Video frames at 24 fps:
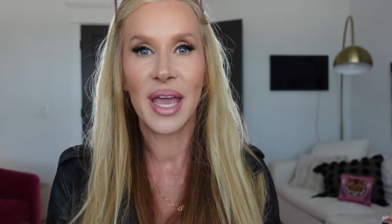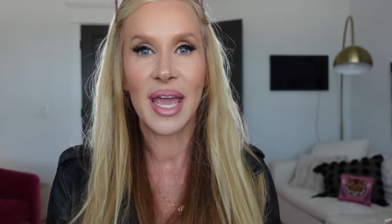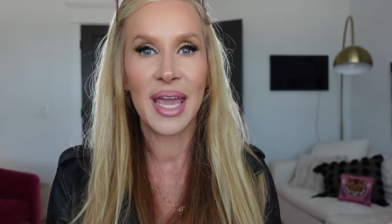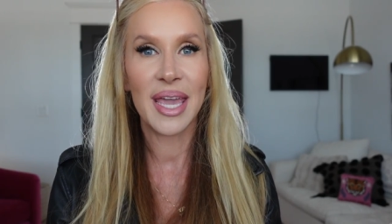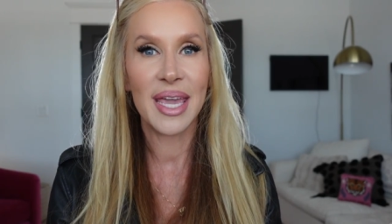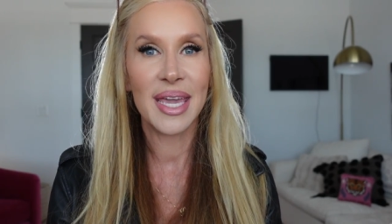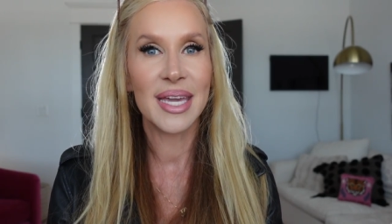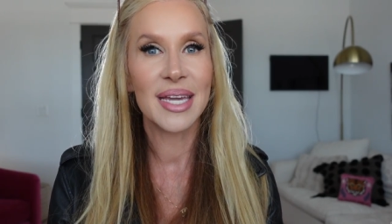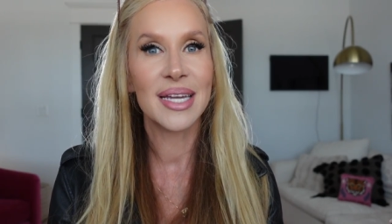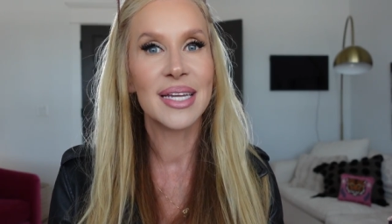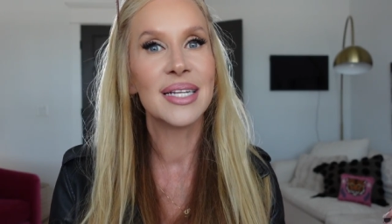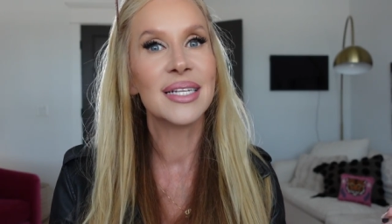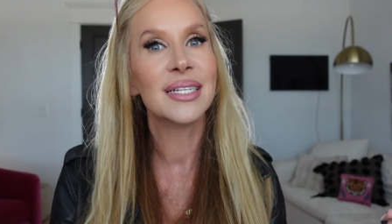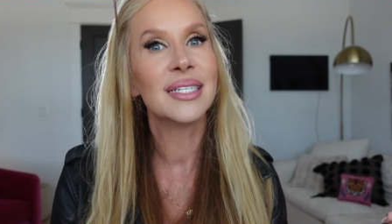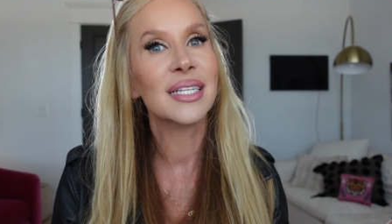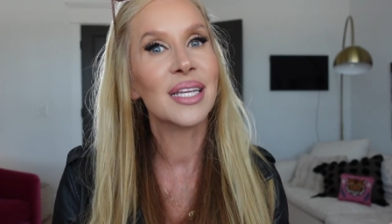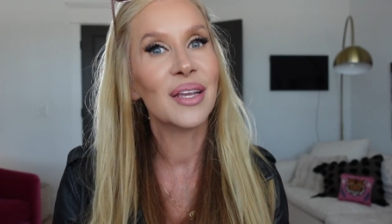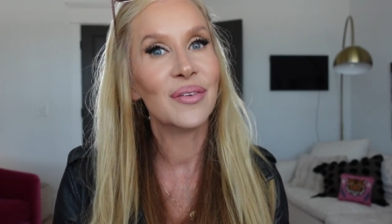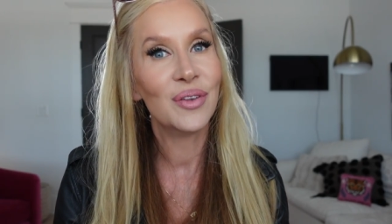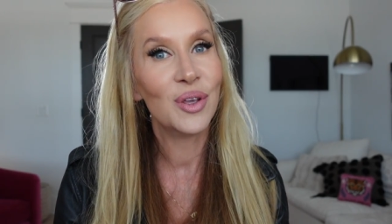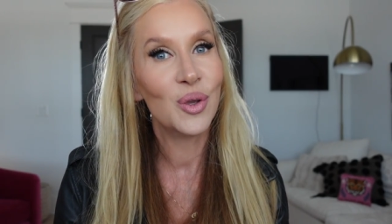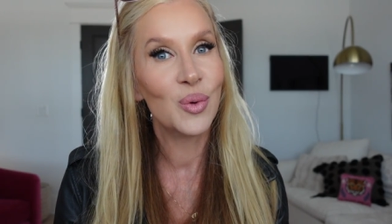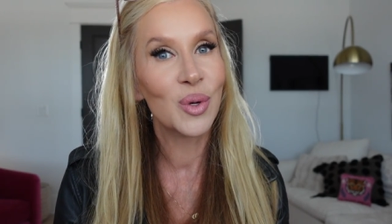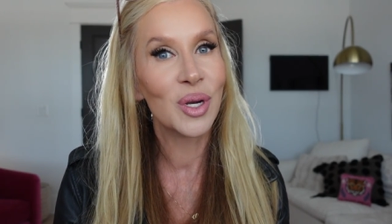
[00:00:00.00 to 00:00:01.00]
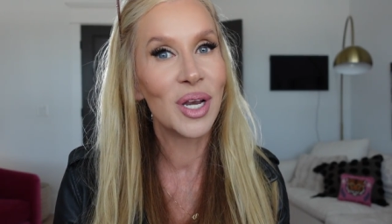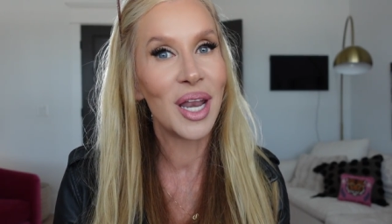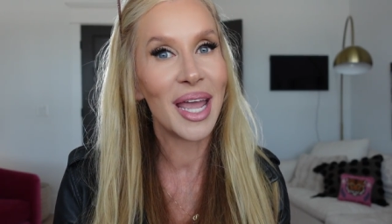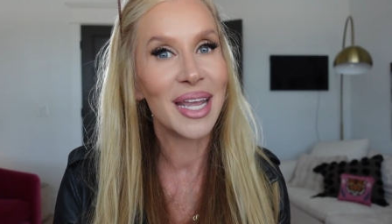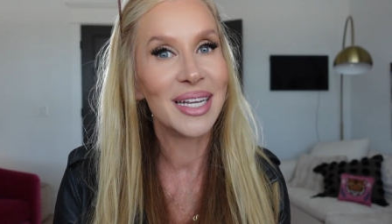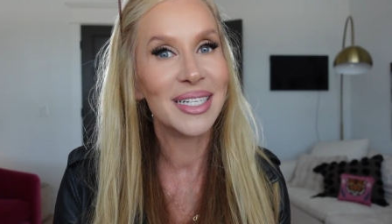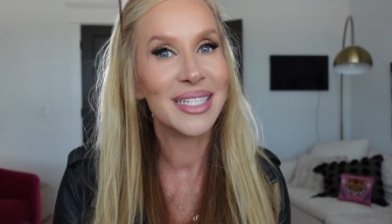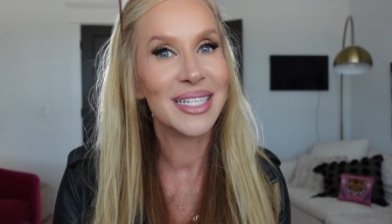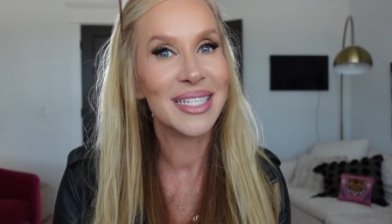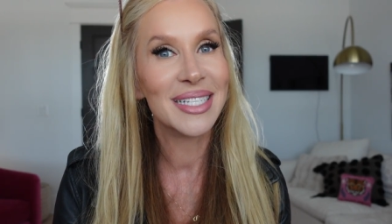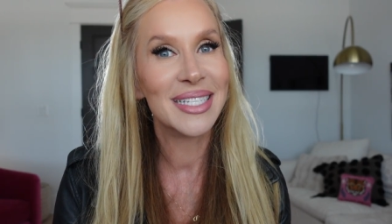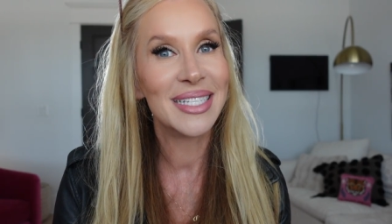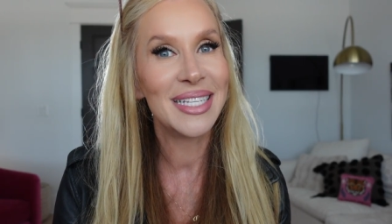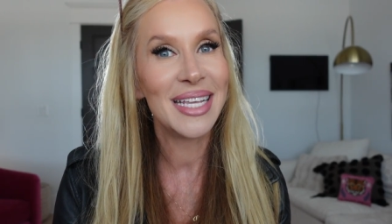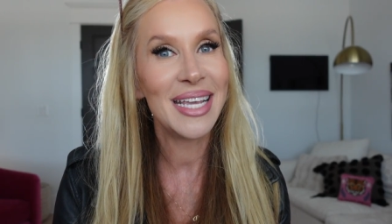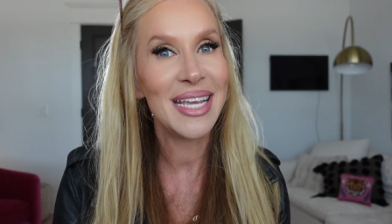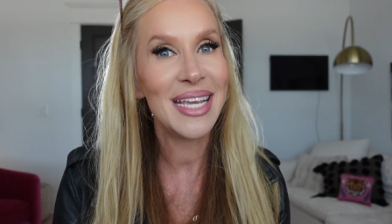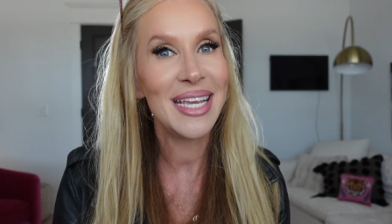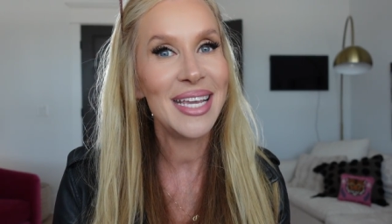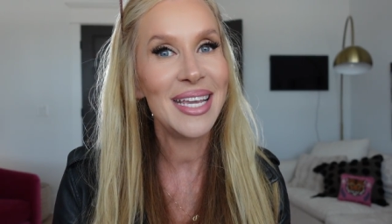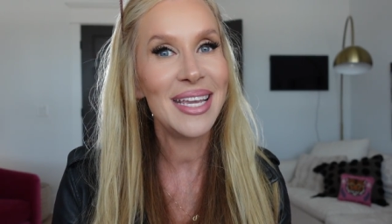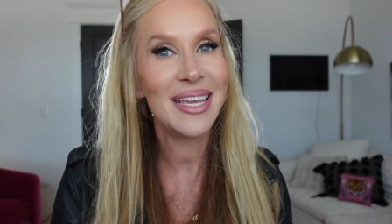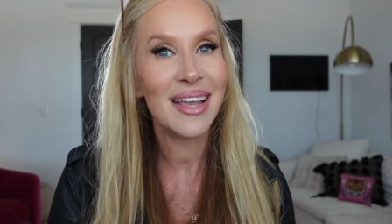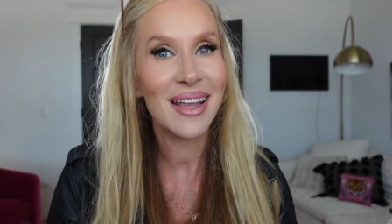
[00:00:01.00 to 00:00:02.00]
And if you would like to
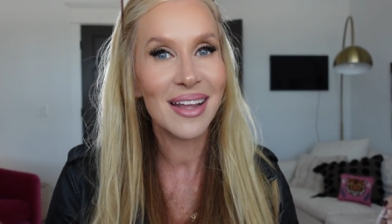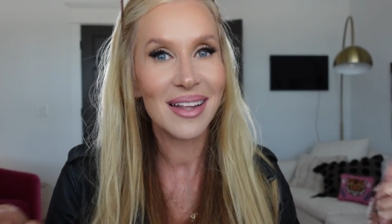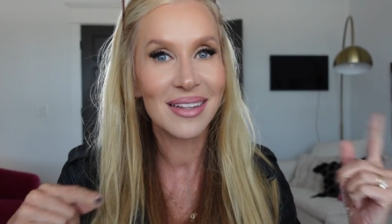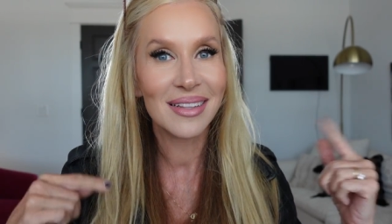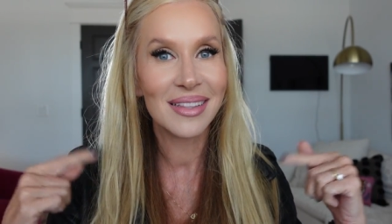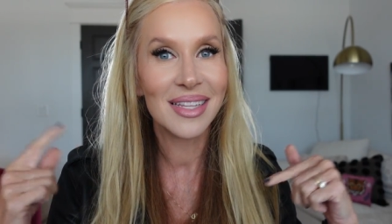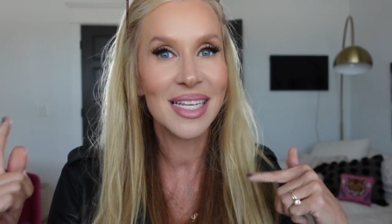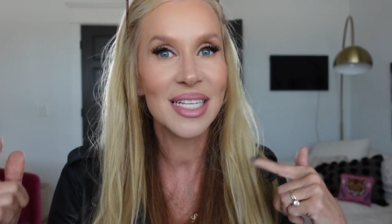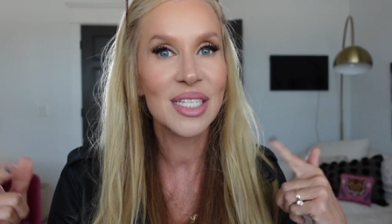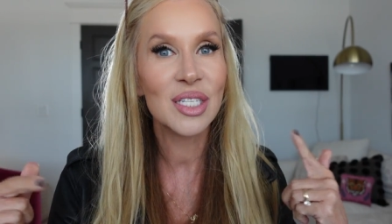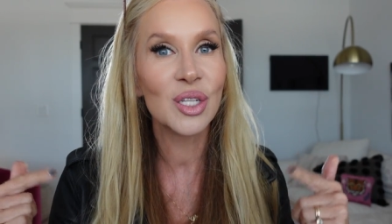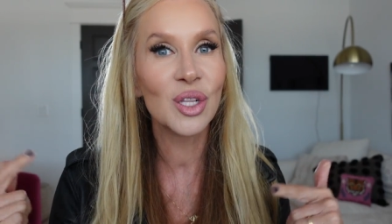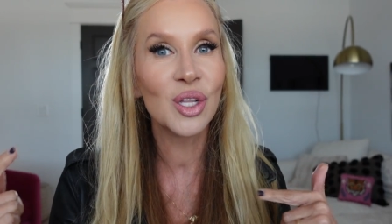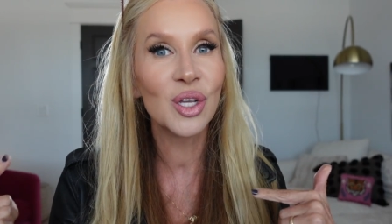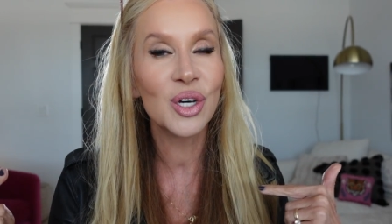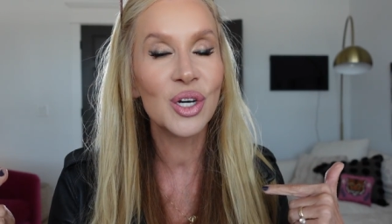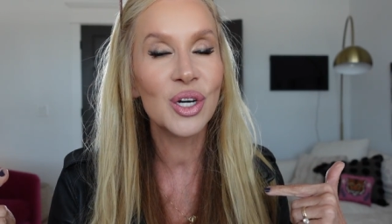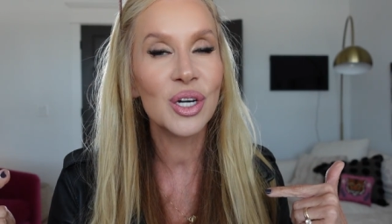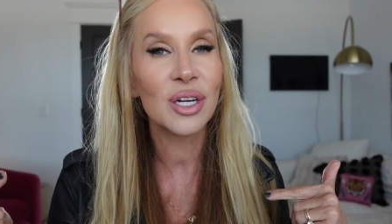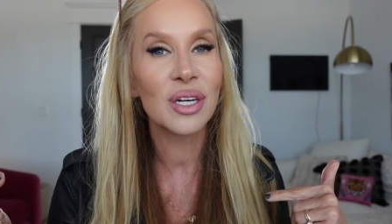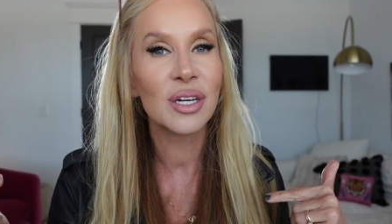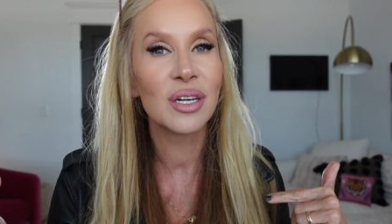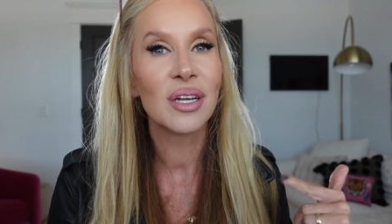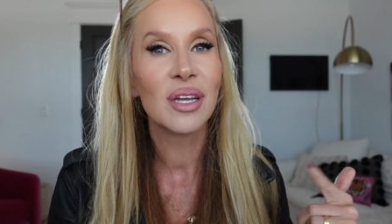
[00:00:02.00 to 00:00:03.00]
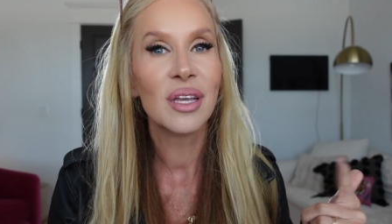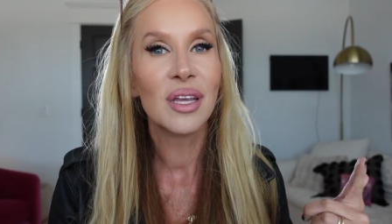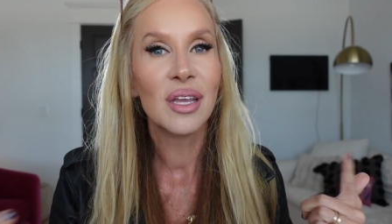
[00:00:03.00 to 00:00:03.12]
see this look